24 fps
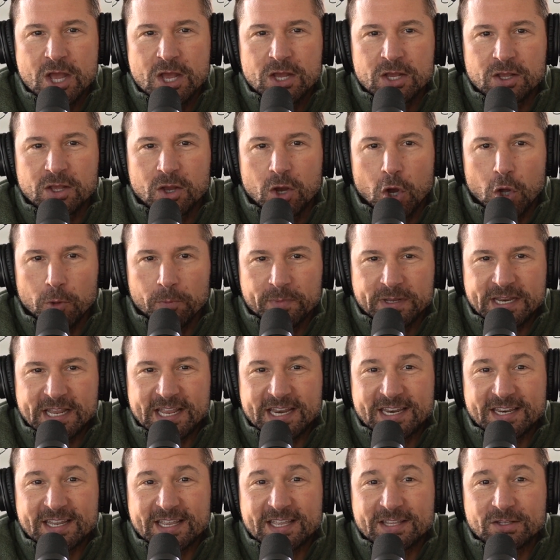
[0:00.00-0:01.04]

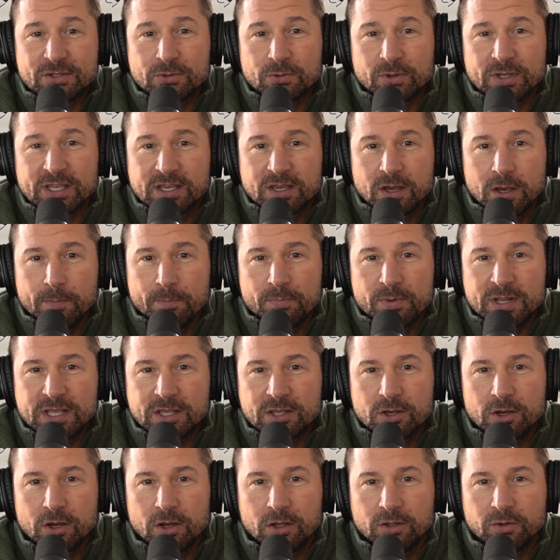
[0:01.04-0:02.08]
culminated into a company
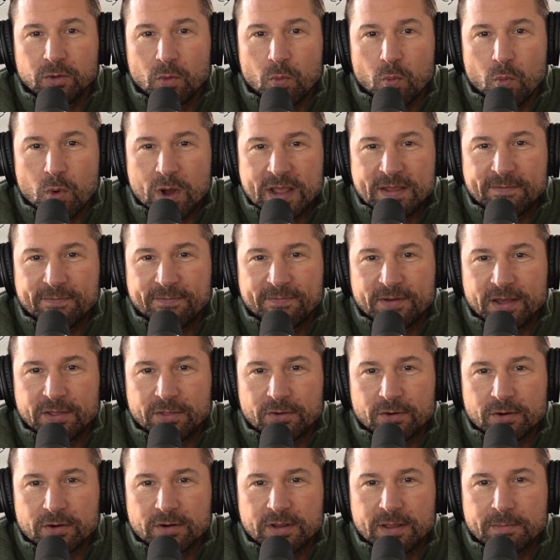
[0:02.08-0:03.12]
called White
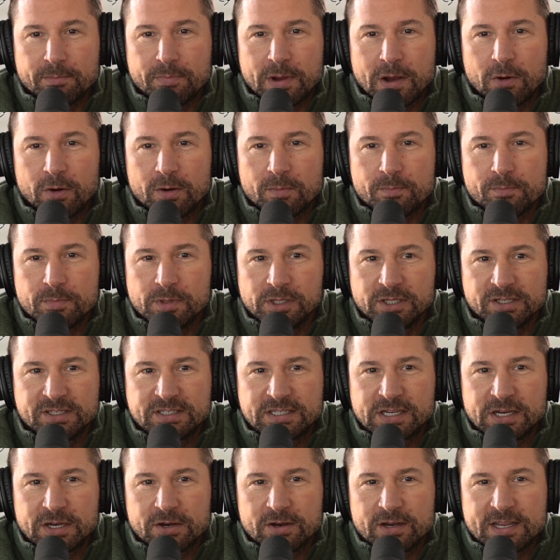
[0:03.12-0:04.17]
Feather, empowering
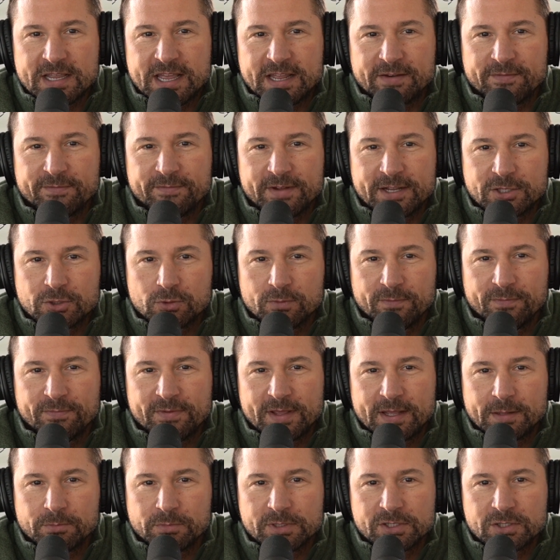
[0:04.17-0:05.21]
military and veteran
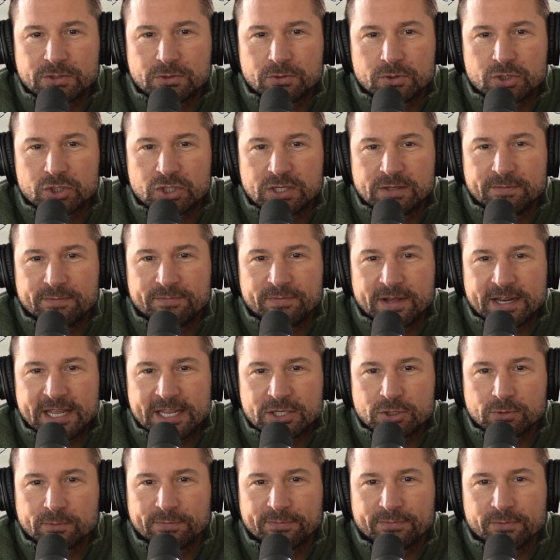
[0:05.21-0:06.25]
families to achieve
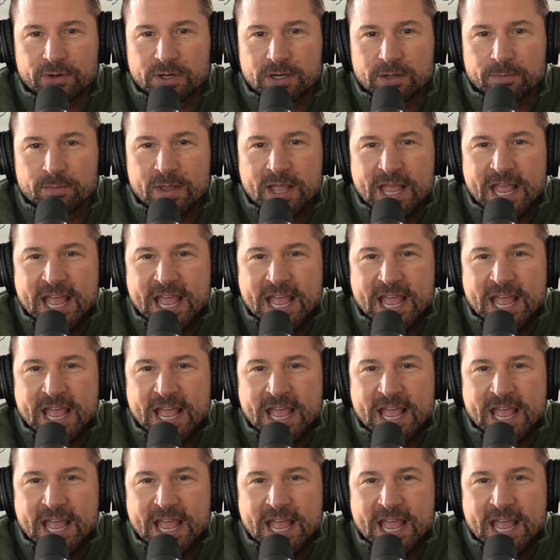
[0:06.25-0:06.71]
financial freedom